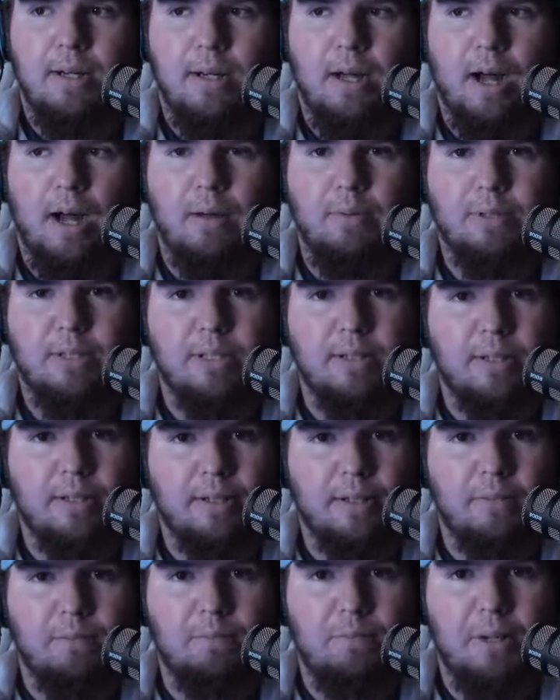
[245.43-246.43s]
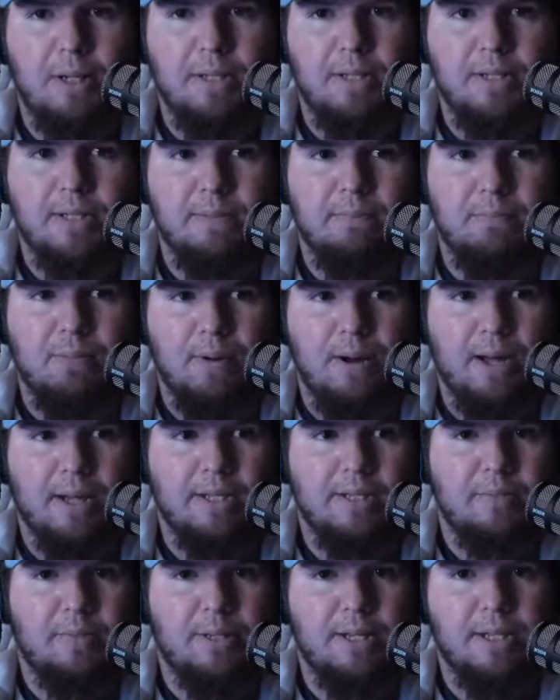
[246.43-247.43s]
I was a little bit
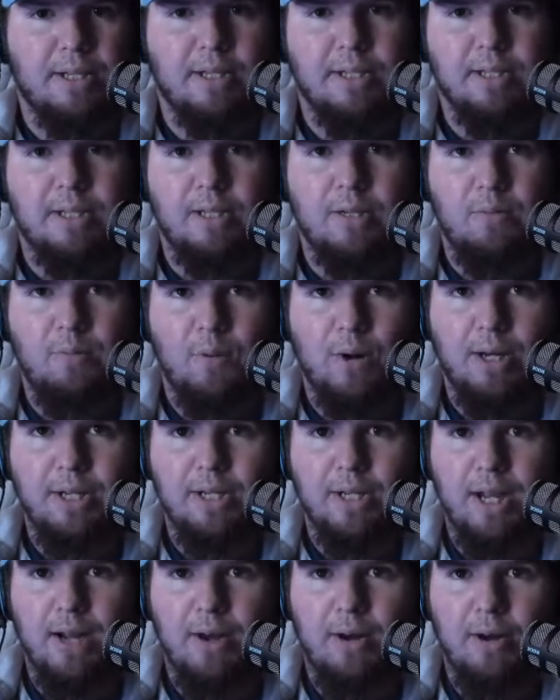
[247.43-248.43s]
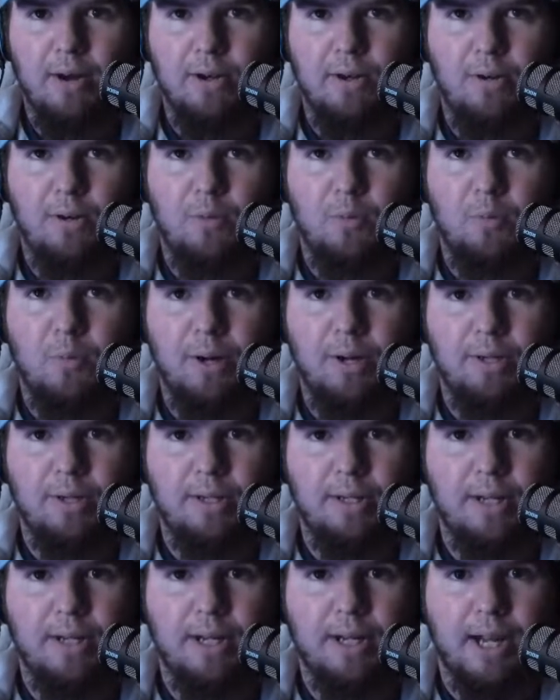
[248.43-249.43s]
surprised we didn't see one character
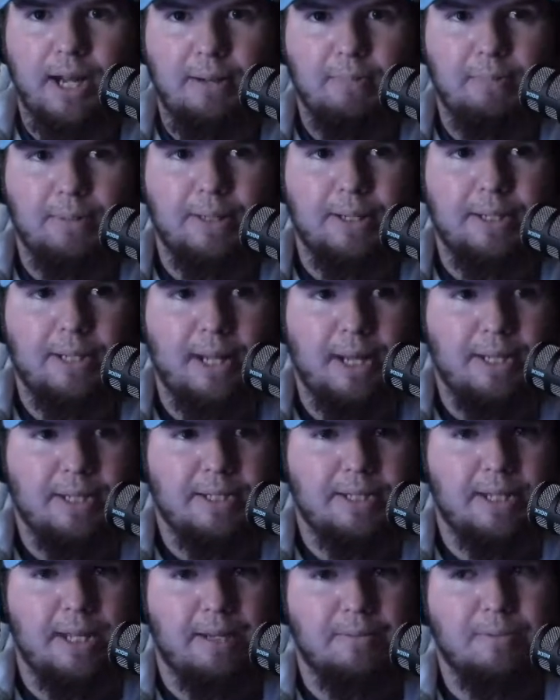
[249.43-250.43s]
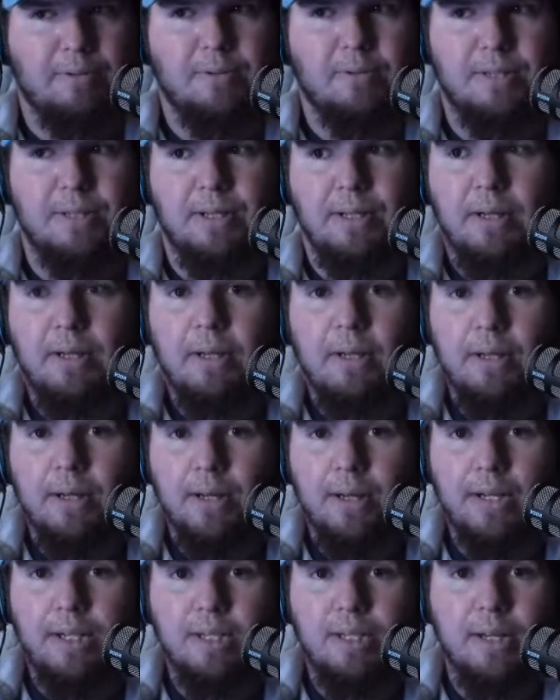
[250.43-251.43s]
wielding a couple of lightsabers,
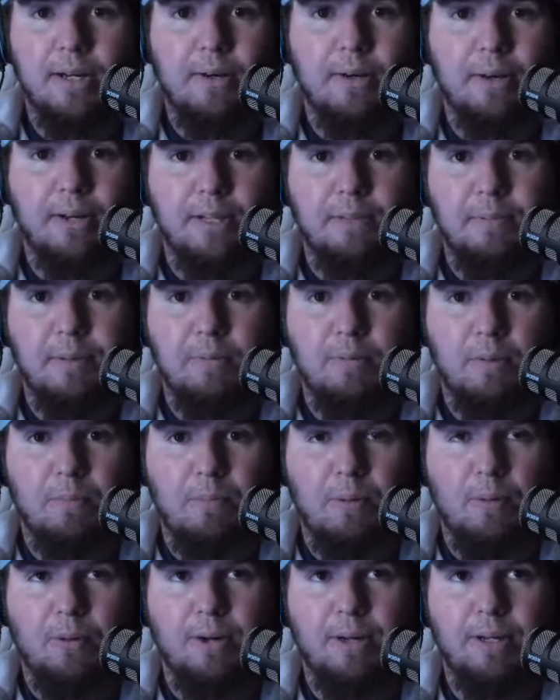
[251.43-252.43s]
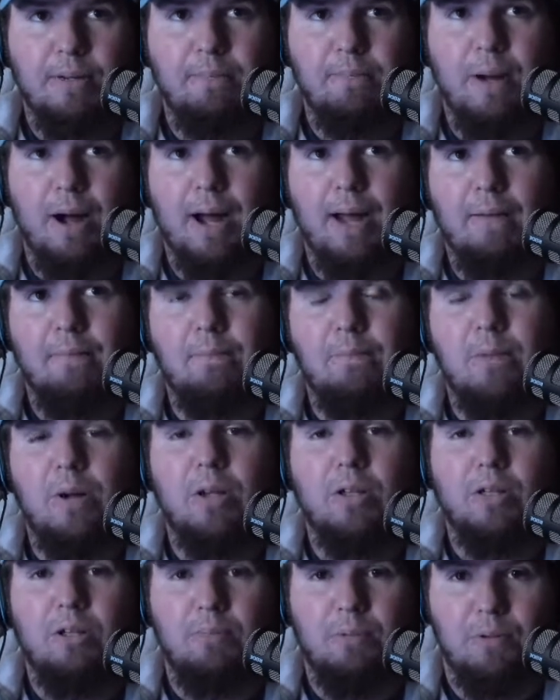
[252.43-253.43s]
considering it's been reported by
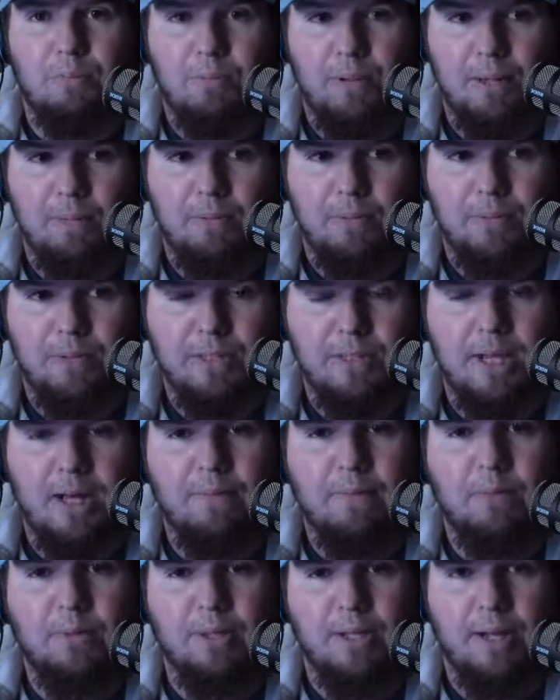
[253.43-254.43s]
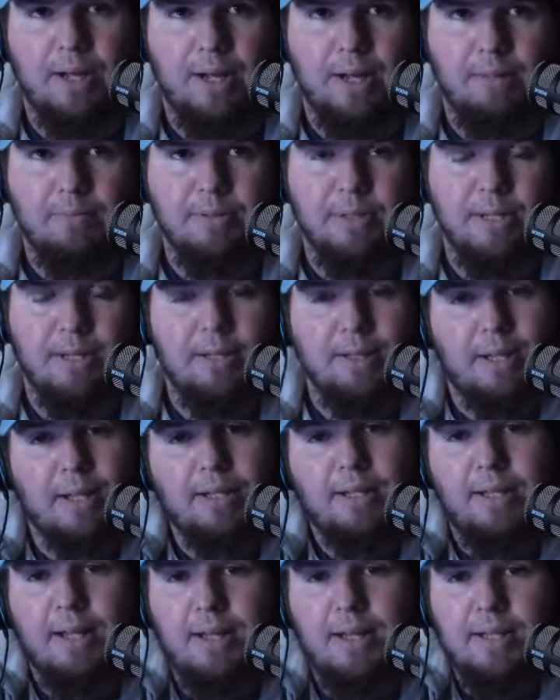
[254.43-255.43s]
multiple people several times.
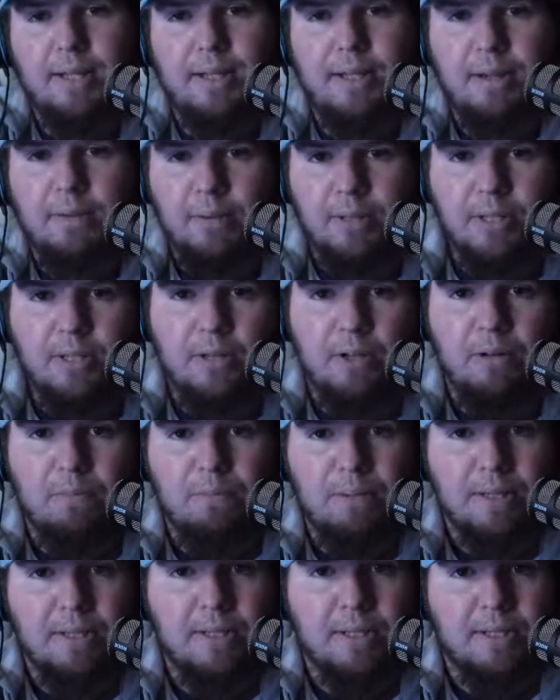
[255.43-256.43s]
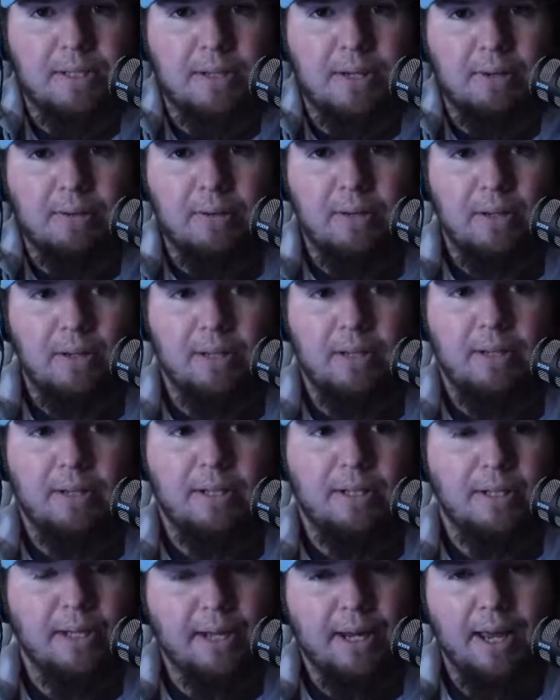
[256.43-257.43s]
That's the thing with the scoop business, though.
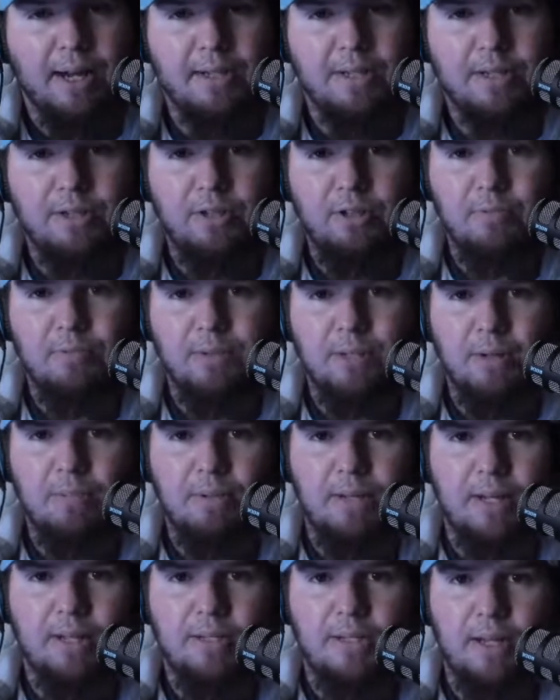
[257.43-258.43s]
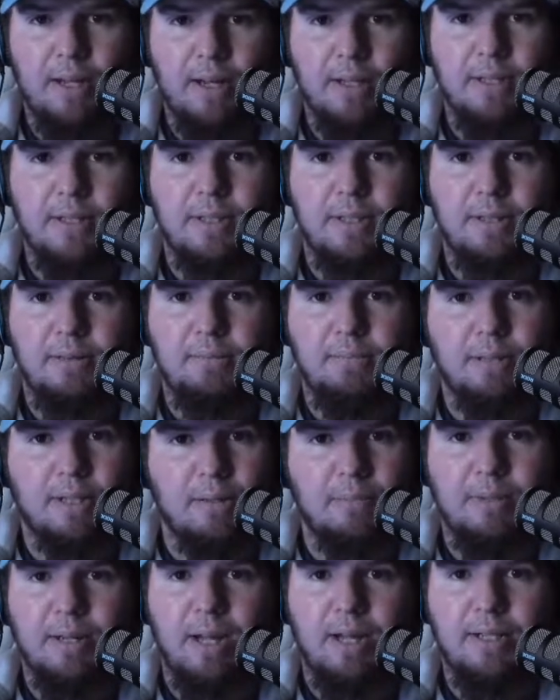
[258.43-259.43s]
You get a scoop, sometimes it hits,
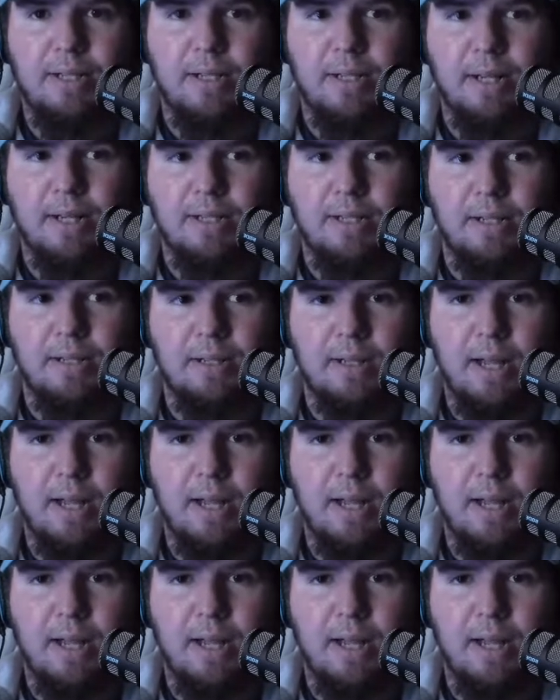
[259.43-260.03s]
sometimes it doesn't.